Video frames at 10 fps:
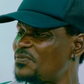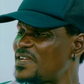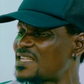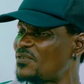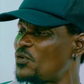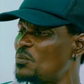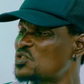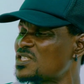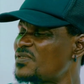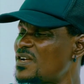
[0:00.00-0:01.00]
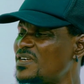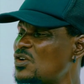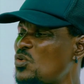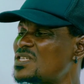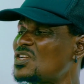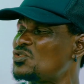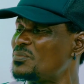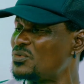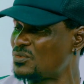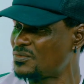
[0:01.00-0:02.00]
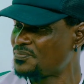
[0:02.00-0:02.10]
first and foremost, is very, very questionable.